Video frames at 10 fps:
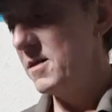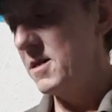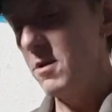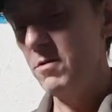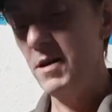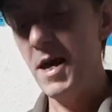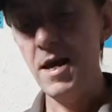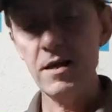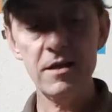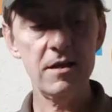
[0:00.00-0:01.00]
So
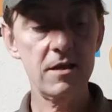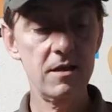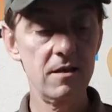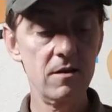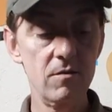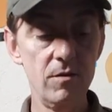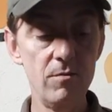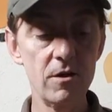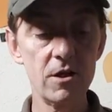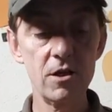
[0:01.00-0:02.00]
next, we
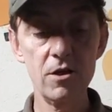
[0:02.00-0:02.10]
want